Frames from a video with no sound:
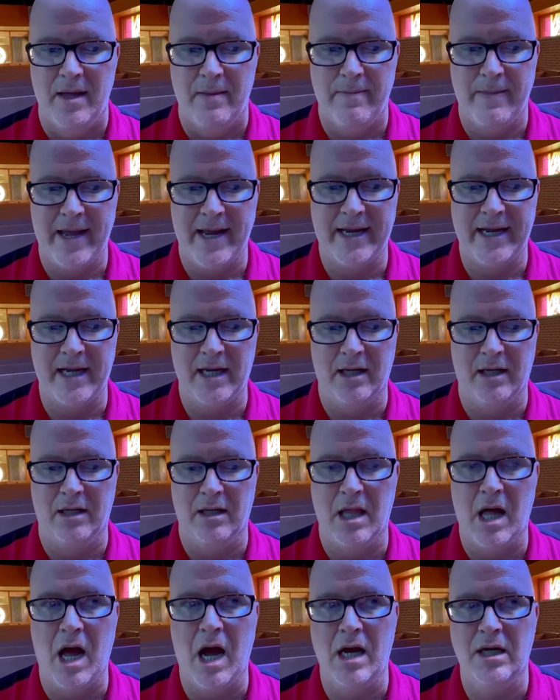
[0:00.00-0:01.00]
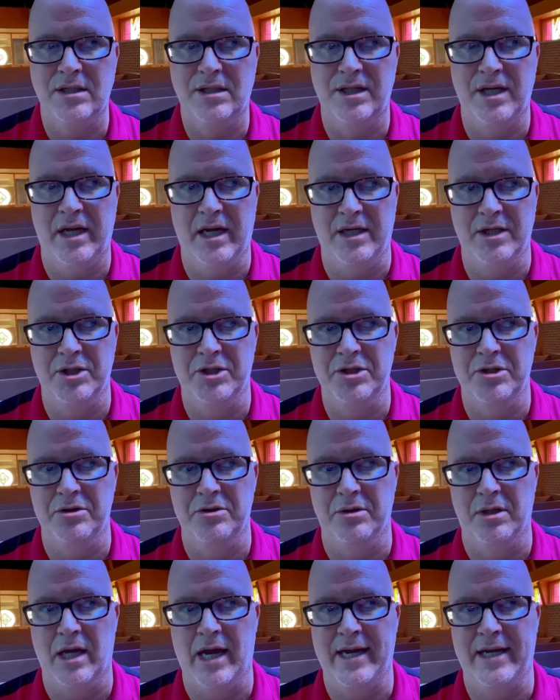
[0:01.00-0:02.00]
they get locked
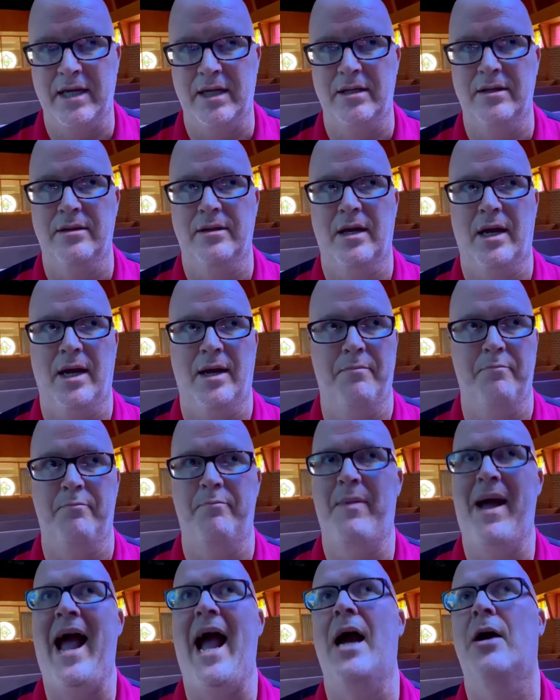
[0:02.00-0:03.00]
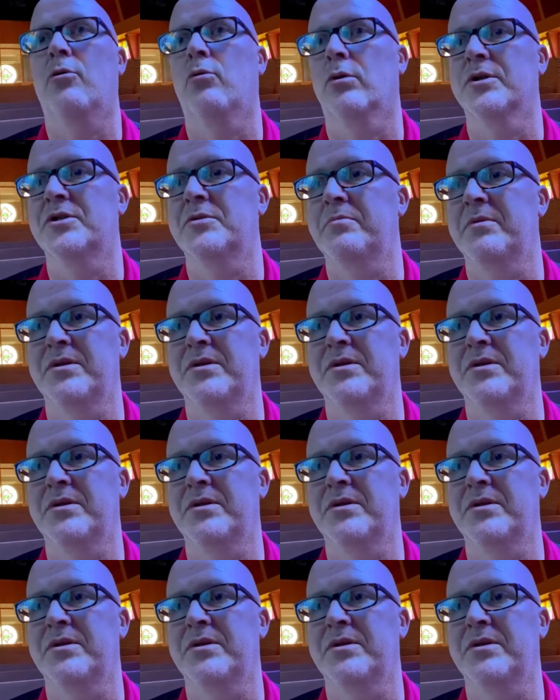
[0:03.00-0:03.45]
into like the backwards